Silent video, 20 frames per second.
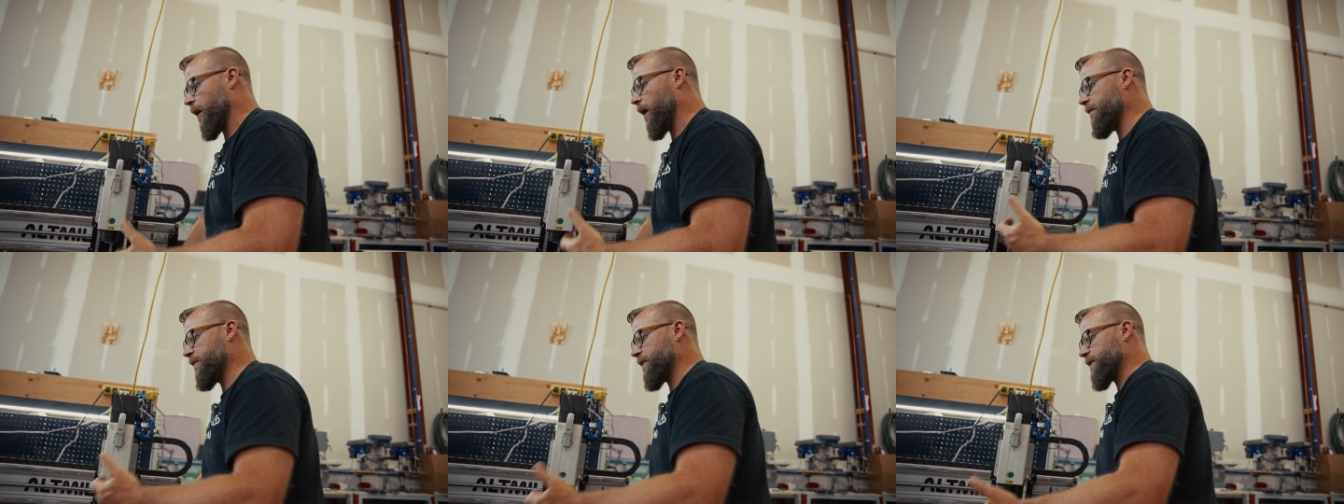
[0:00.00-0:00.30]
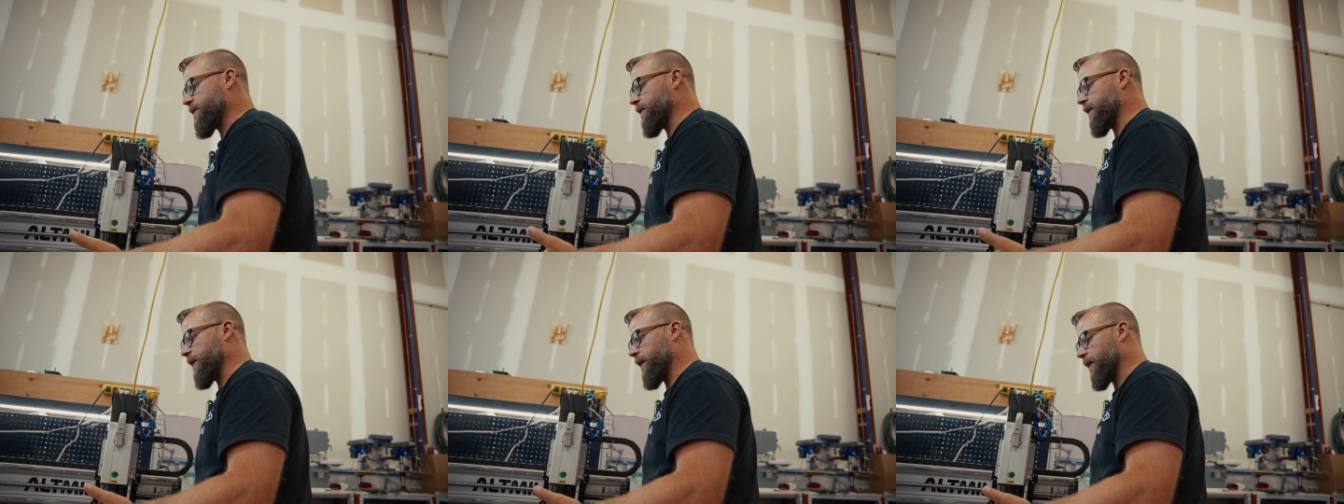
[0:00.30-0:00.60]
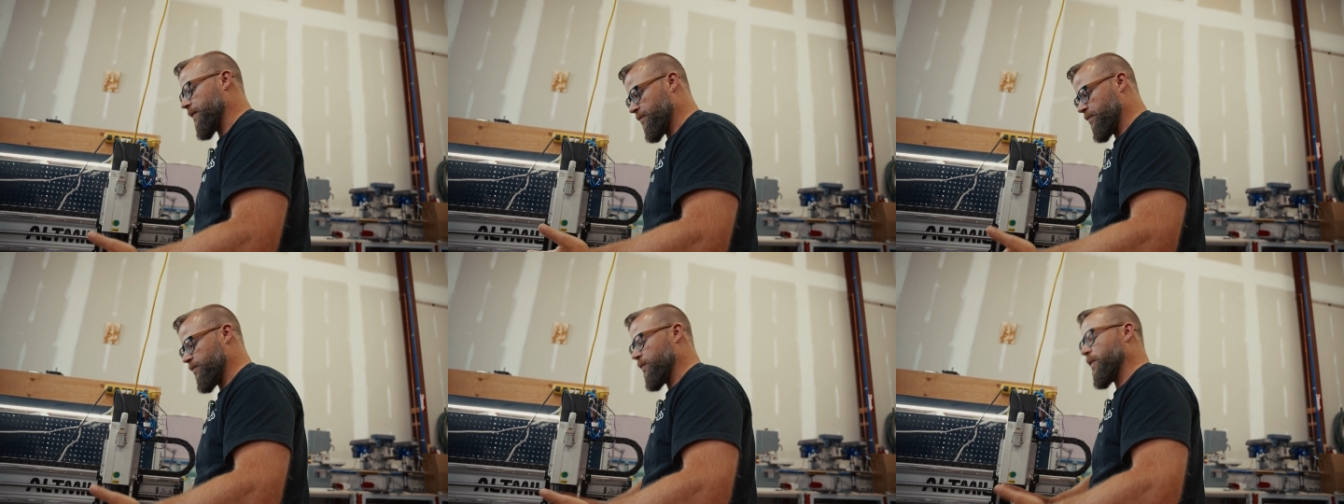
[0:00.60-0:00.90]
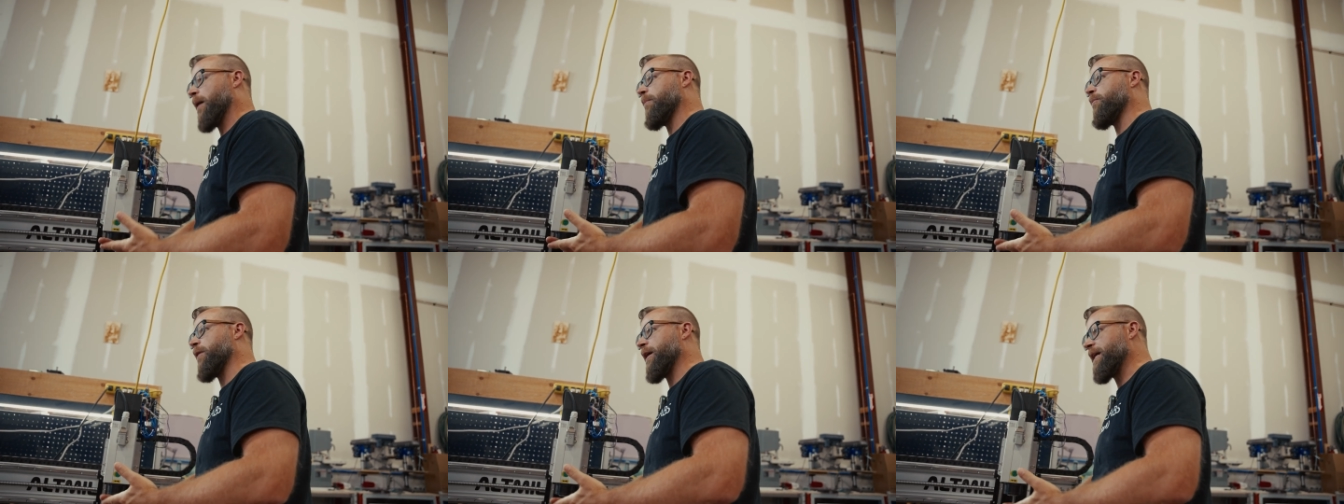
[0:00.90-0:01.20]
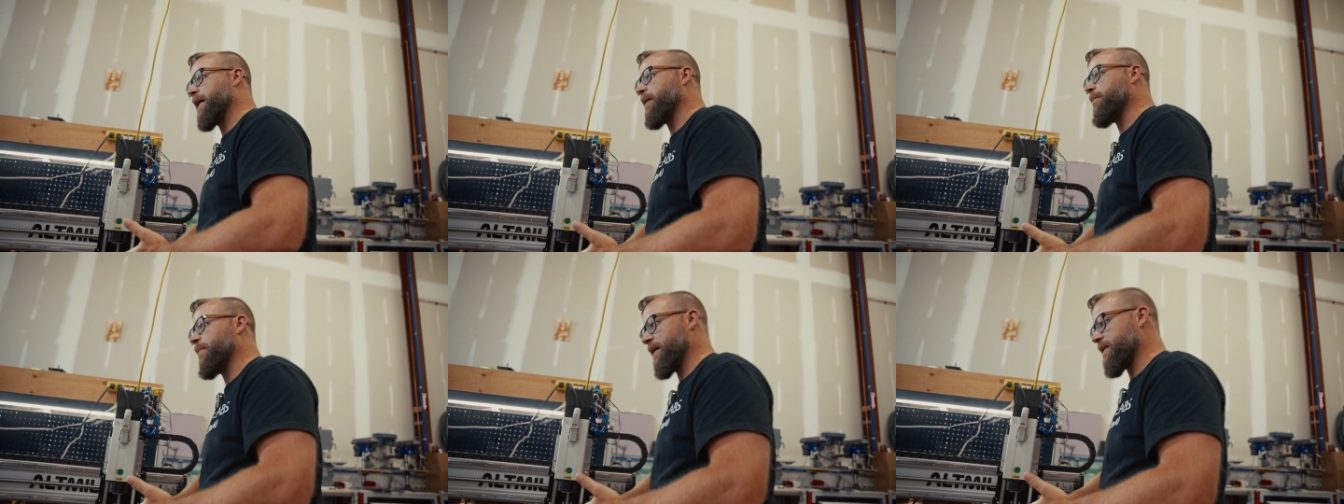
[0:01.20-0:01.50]
Obviously, not
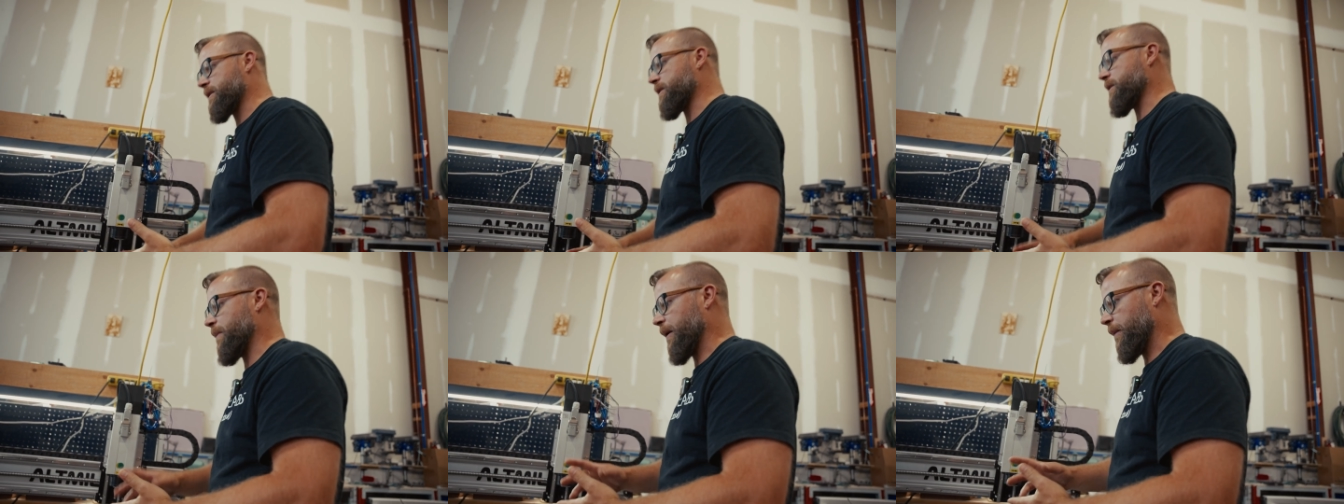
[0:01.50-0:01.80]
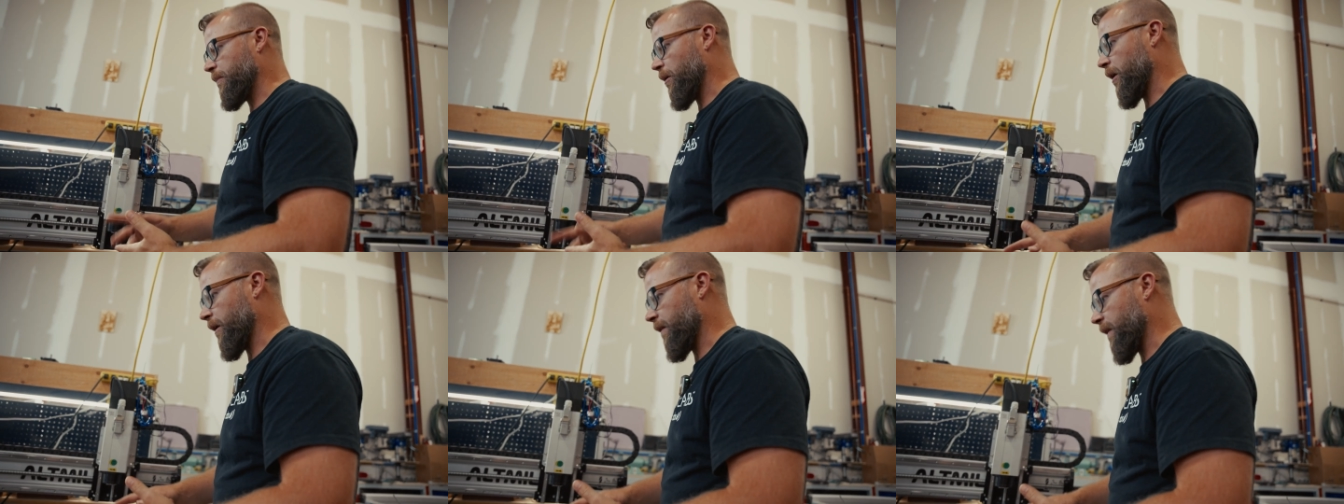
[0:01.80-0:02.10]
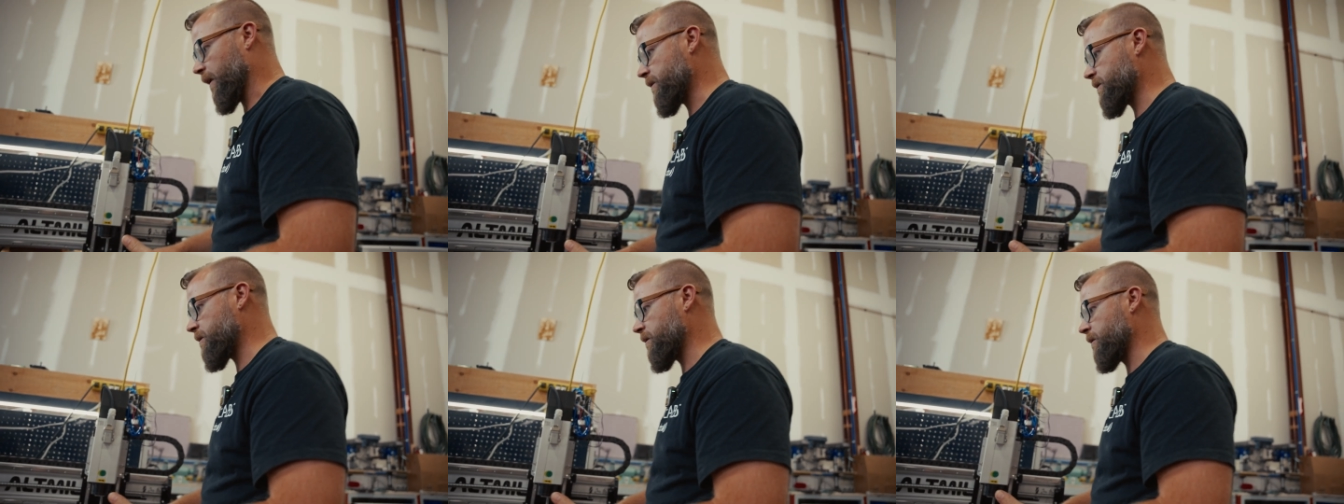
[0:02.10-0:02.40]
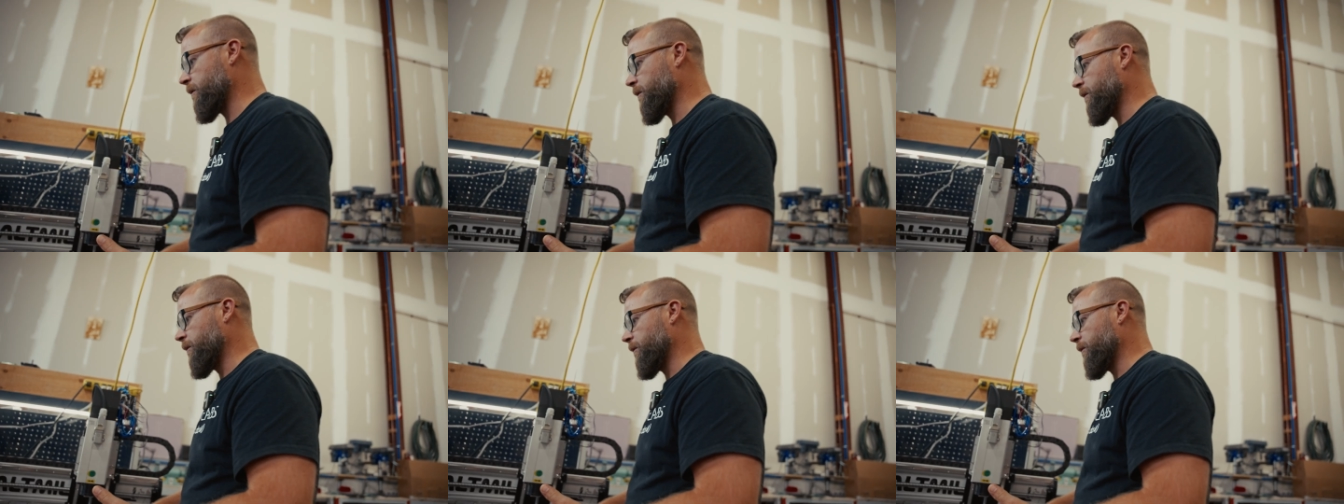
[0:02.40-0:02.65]
breaking bits is a big part of this.